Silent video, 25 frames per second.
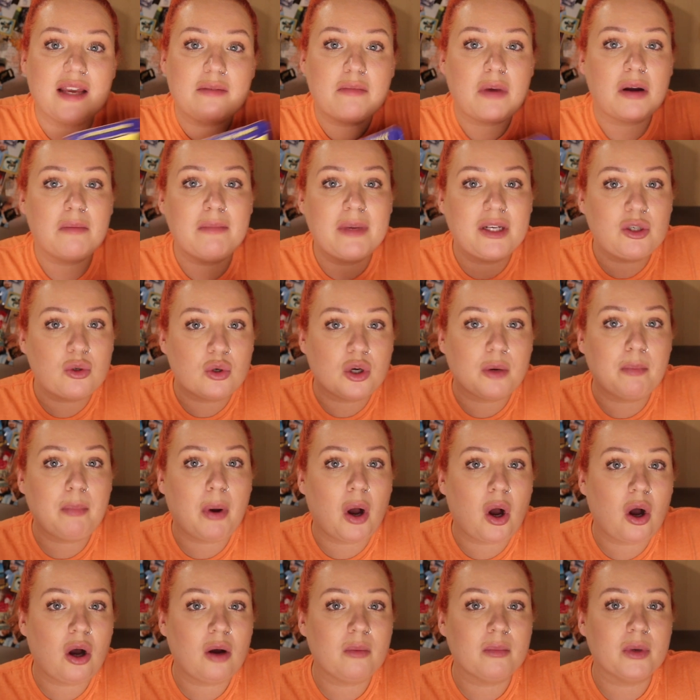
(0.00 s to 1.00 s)
in my middle
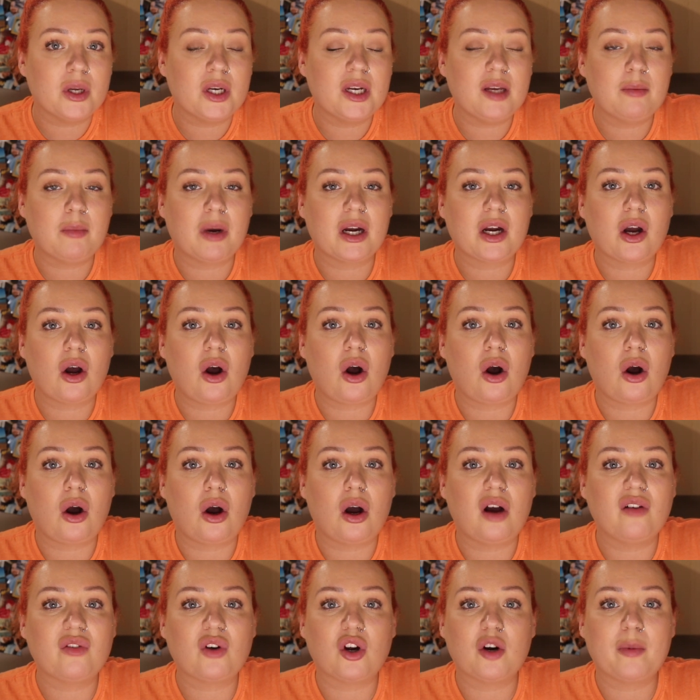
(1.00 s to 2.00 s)
compartment in my
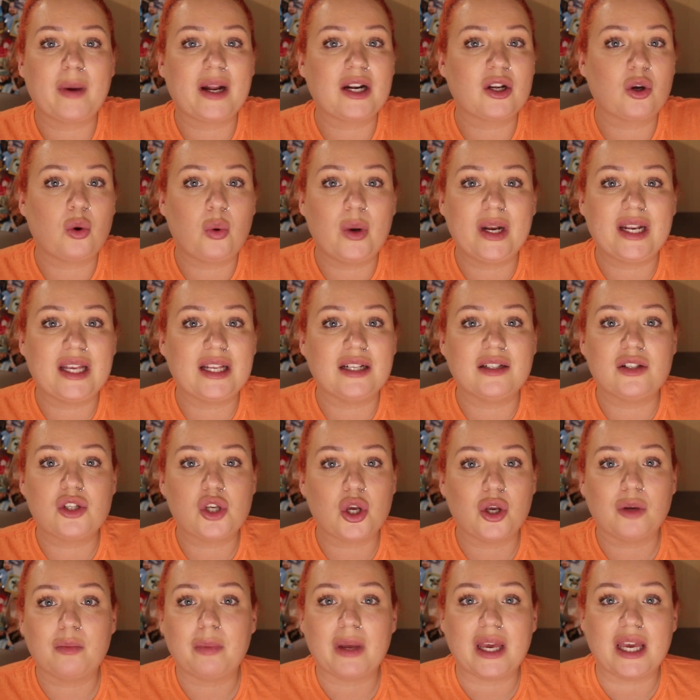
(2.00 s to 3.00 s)
car. I've got about a quid in
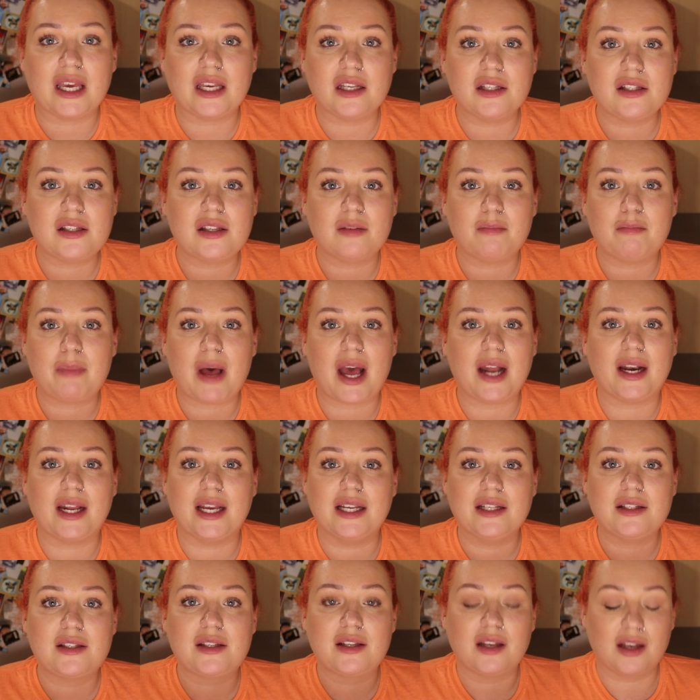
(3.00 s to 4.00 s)
2p's and
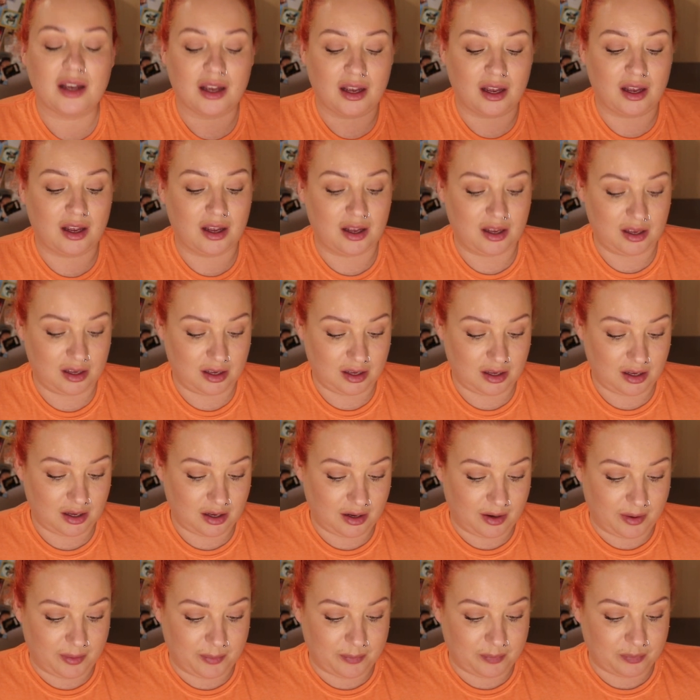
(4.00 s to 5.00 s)
pennies.
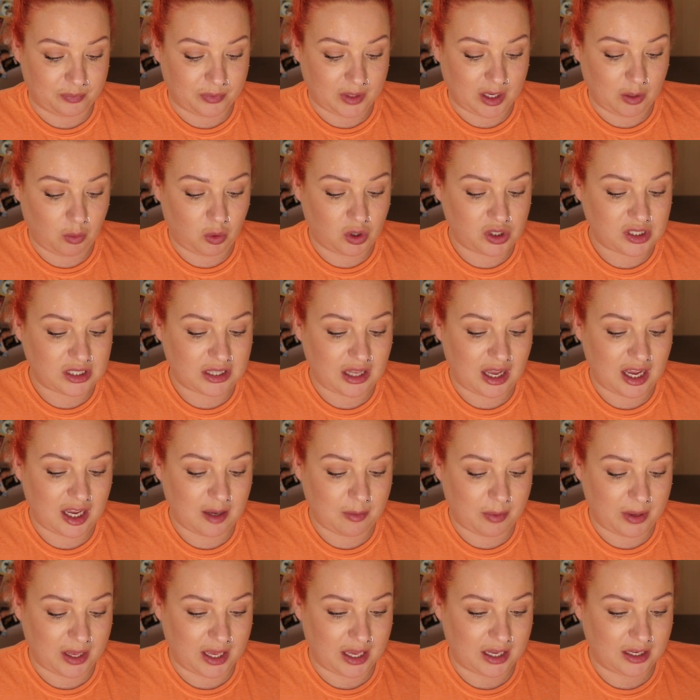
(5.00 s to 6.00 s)
It was
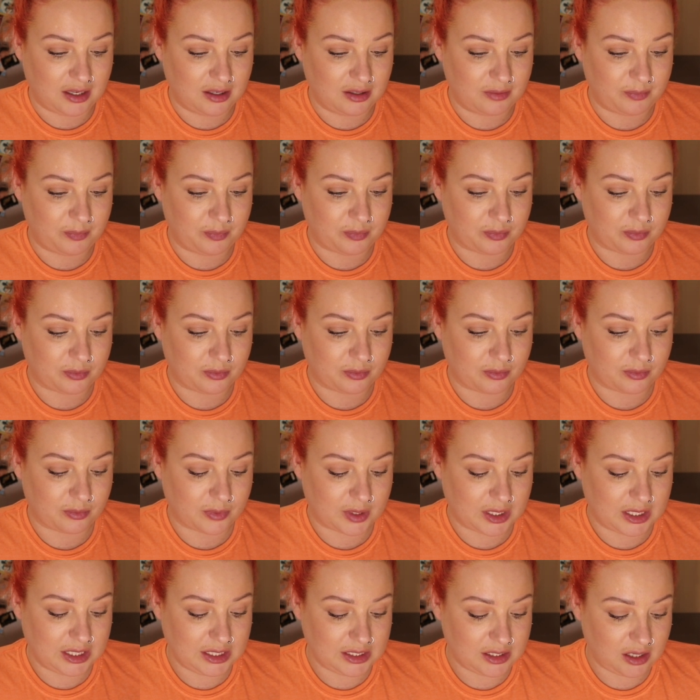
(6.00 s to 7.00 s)
30p.
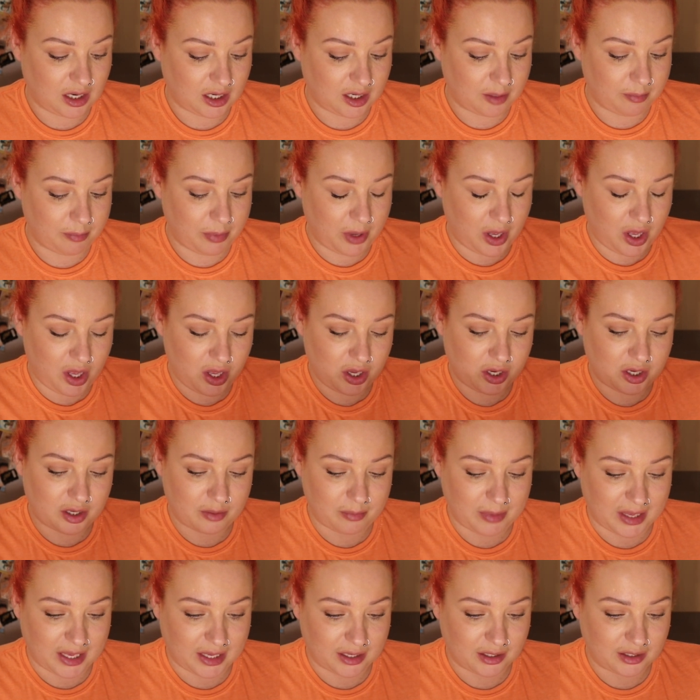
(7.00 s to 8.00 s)
It's like a burger
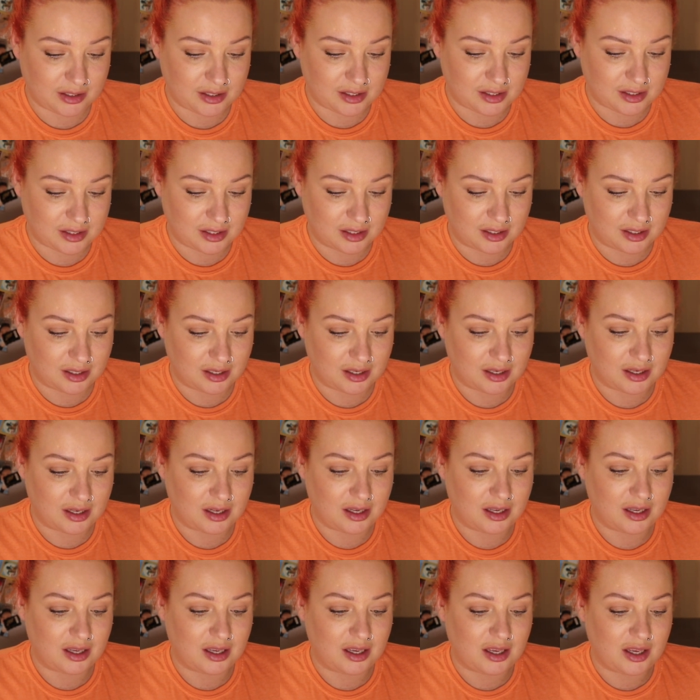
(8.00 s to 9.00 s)
mix.
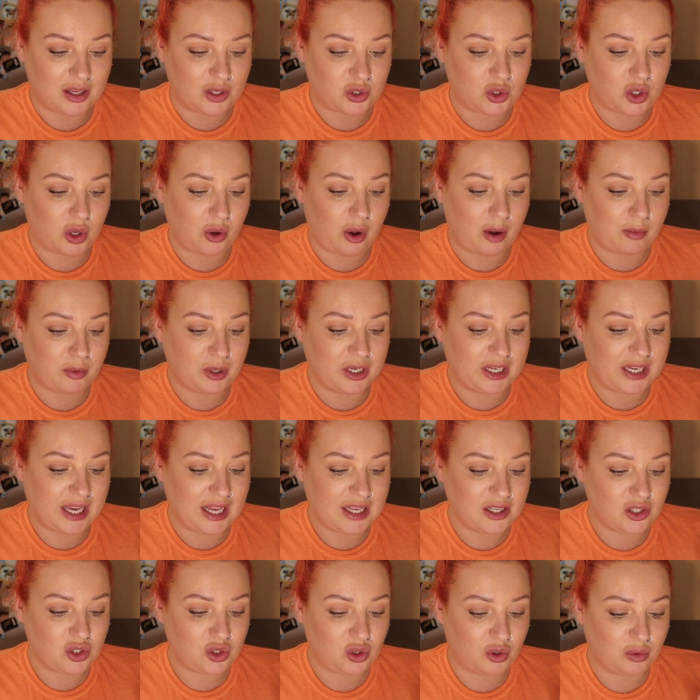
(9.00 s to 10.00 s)
So I'm going to
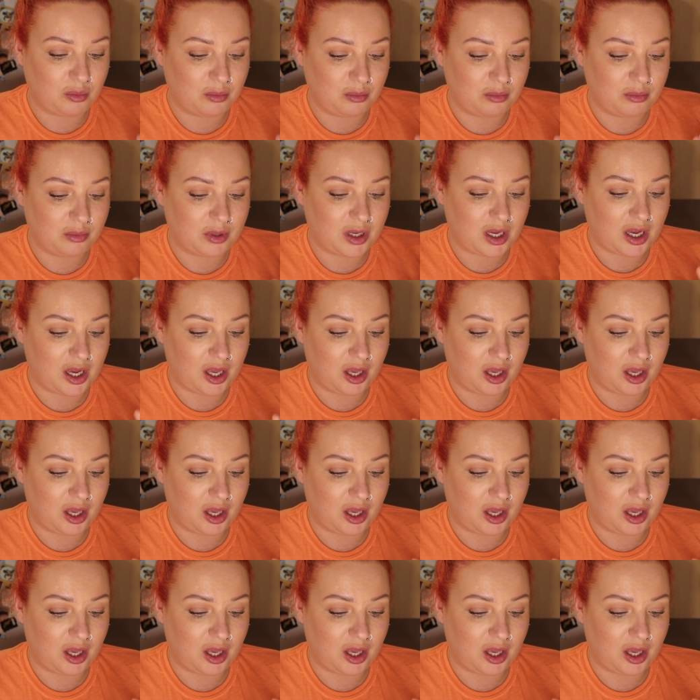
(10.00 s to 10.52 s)
get some